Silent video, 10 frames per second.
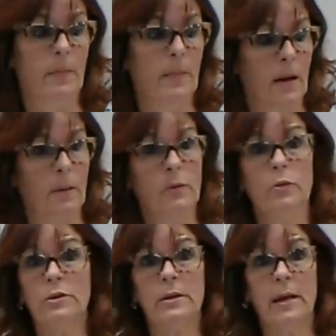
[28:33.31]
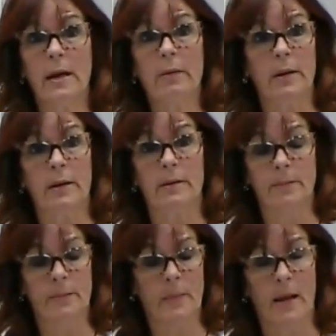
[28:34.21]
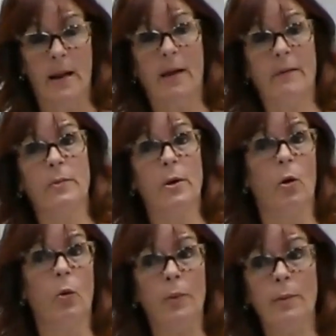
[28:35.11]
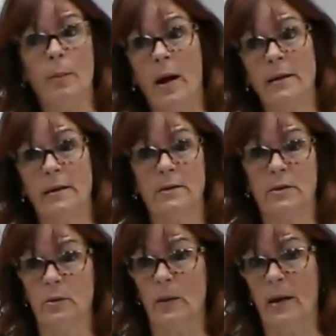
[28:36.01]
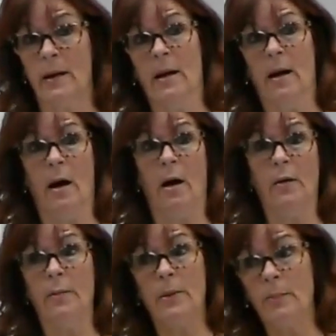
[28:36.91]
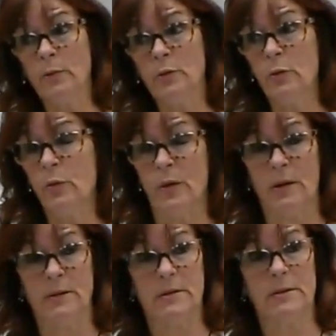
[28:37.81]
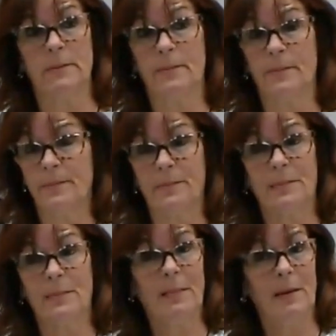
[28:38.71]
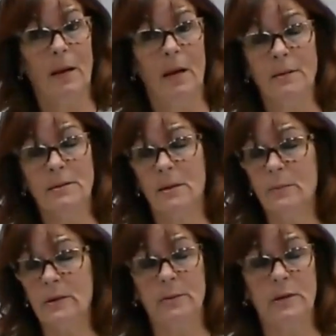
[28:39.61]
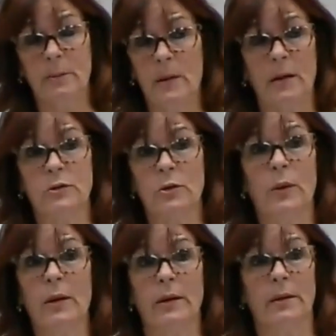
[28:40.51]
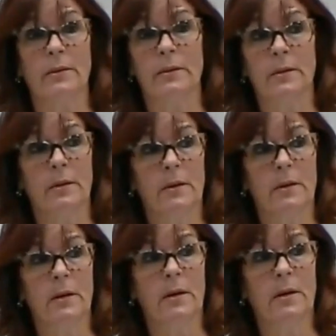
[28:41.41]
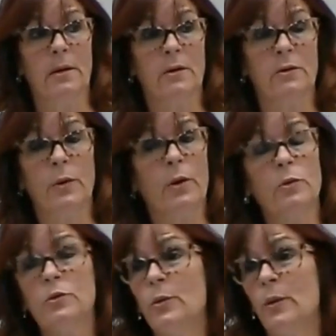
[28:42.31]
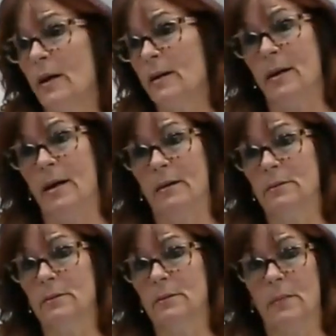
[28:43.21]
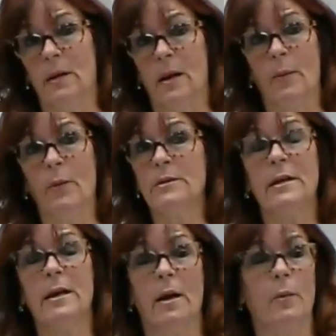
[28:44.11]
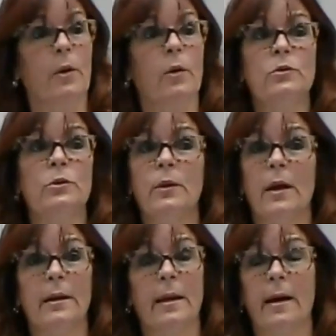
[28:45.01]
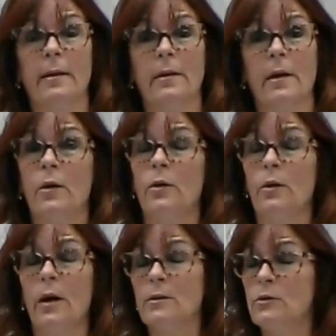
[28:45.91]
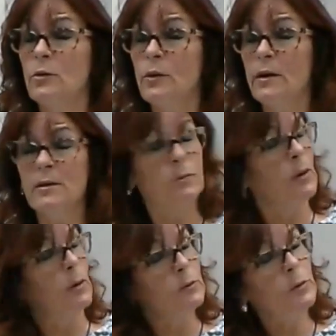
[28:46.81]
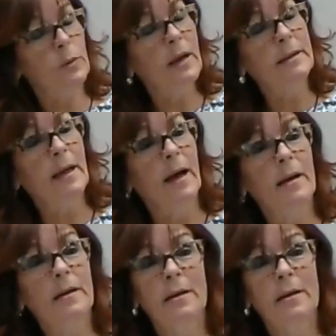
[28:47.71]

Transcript: I'm new to the area. And I have to be open-minded to the way other people do things. And sometimes I'm not so willing because we don't do it like that. And I want to say that. We don't do it like that. You guys do this. We don't do it like that.